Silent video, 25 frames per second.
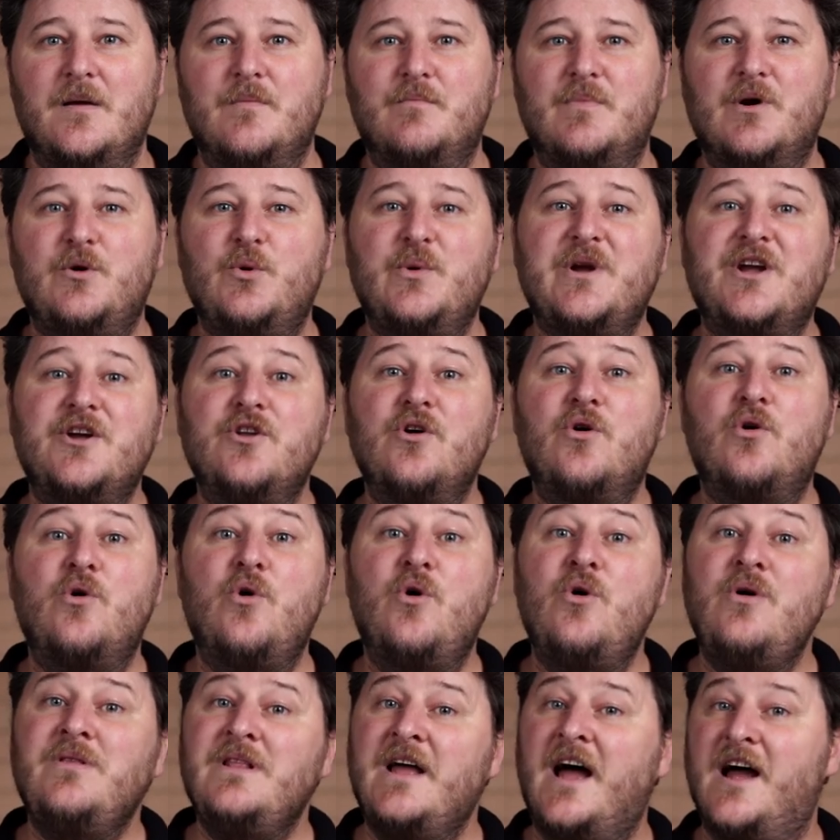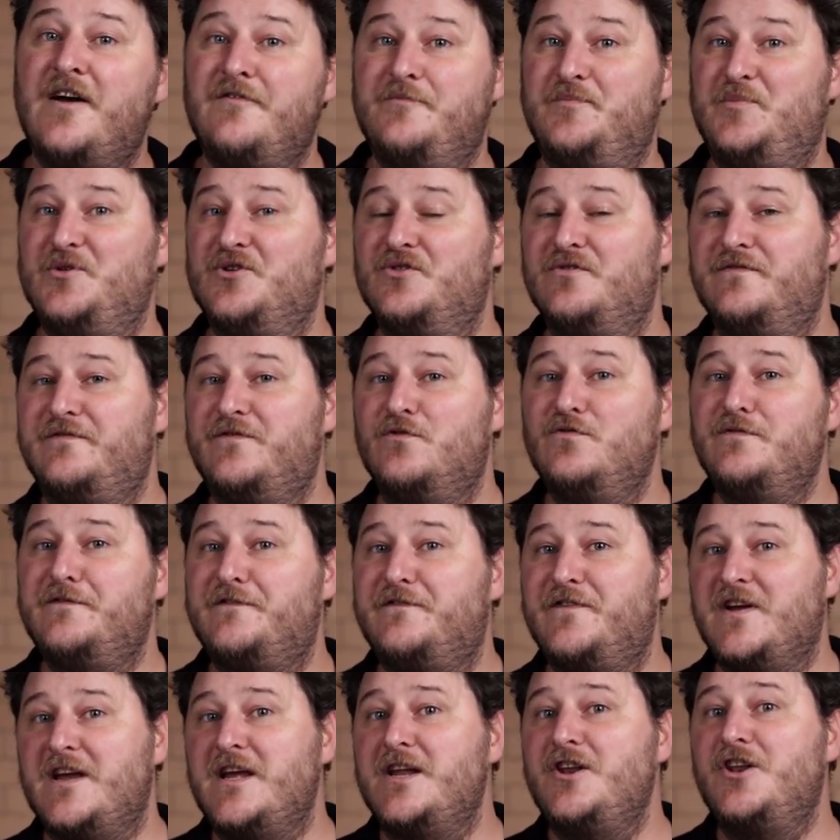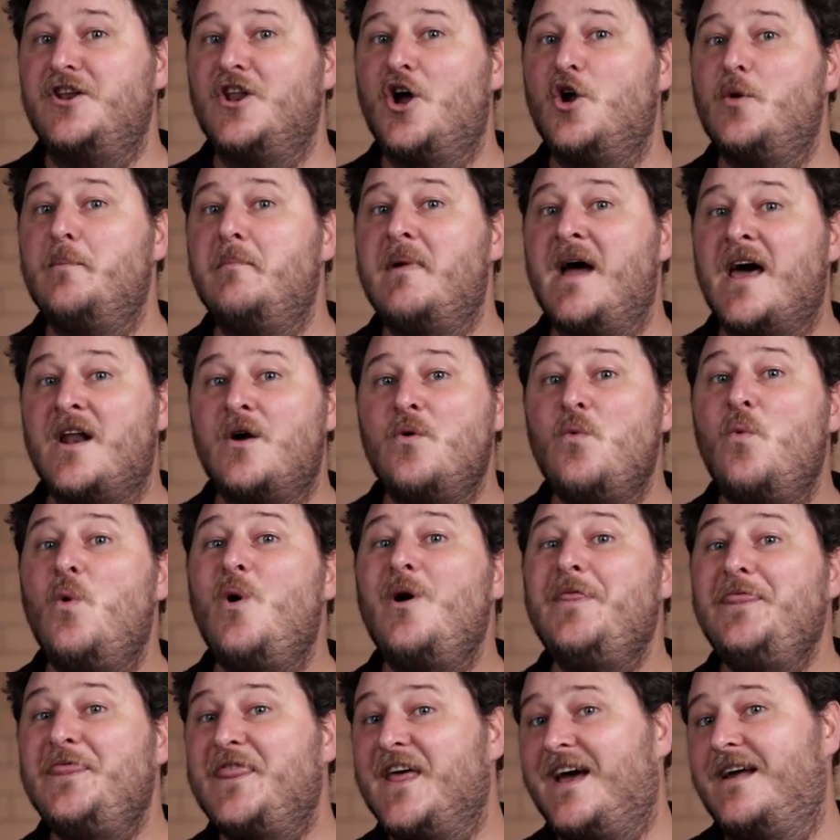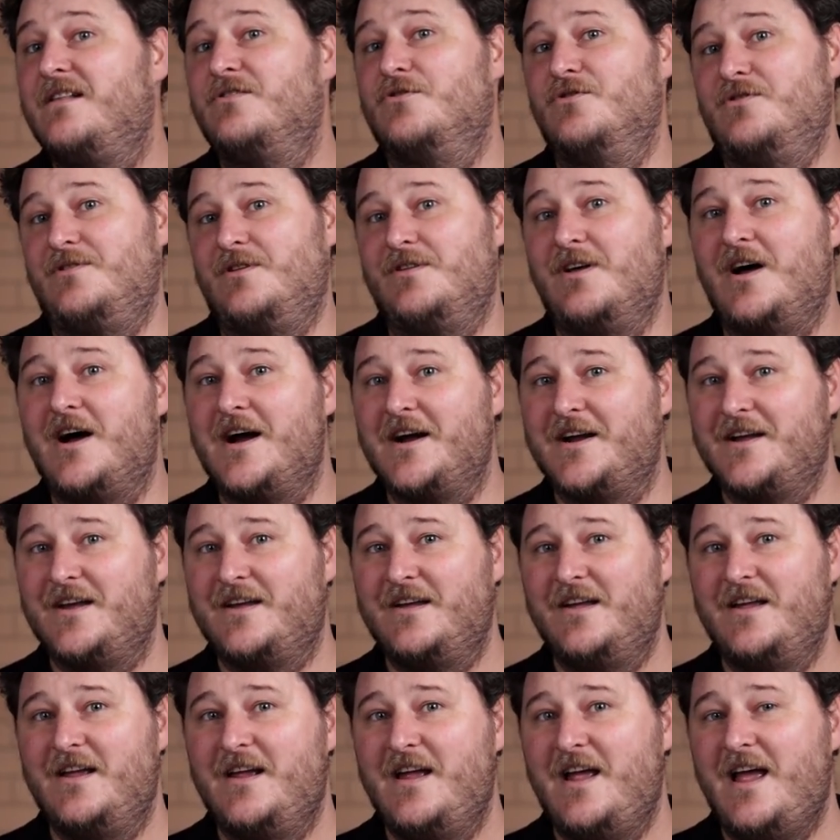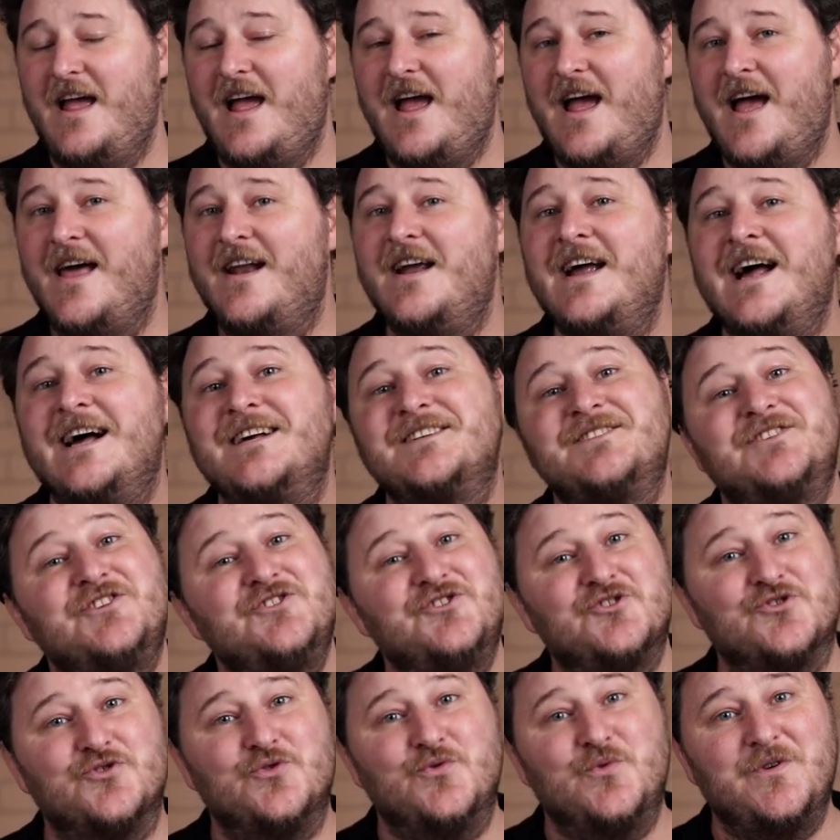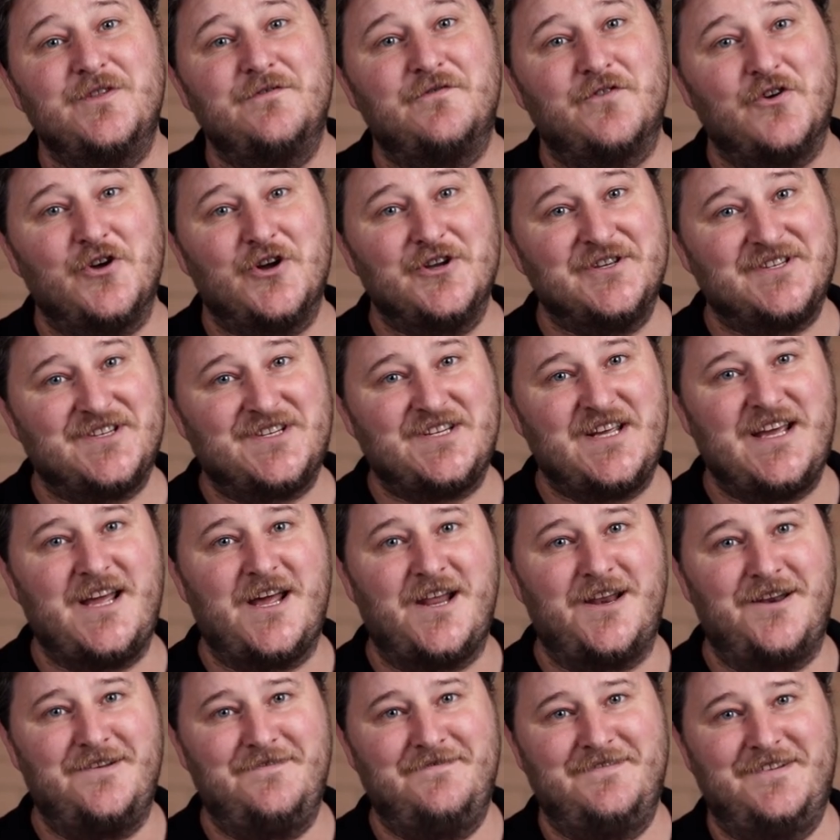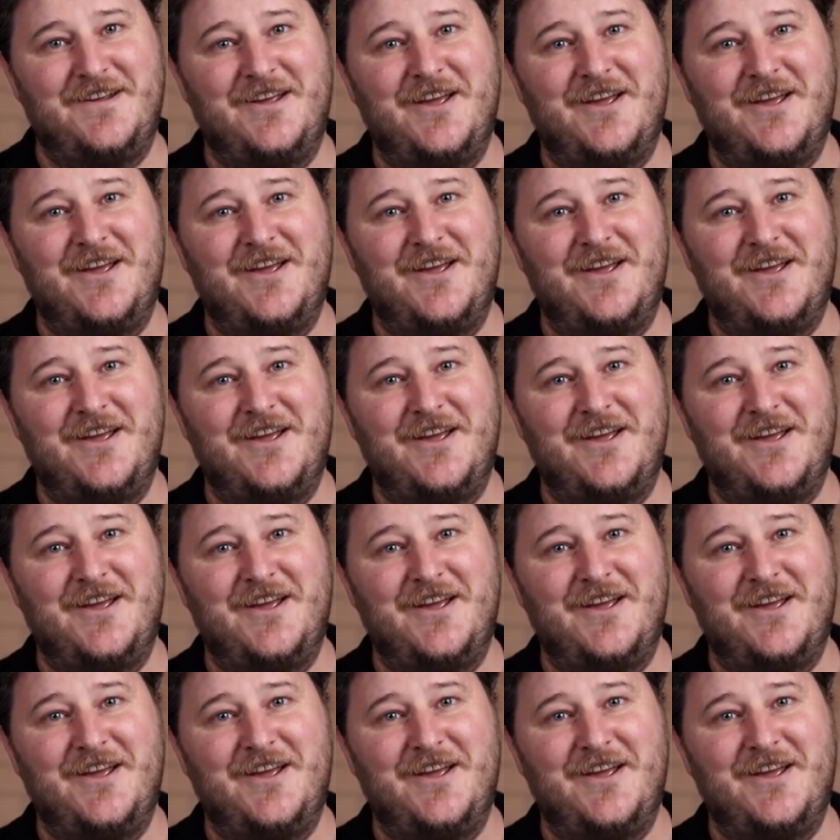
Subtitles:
But we can all have beautiful feet no matter what they look like. And it has to do with verse 10.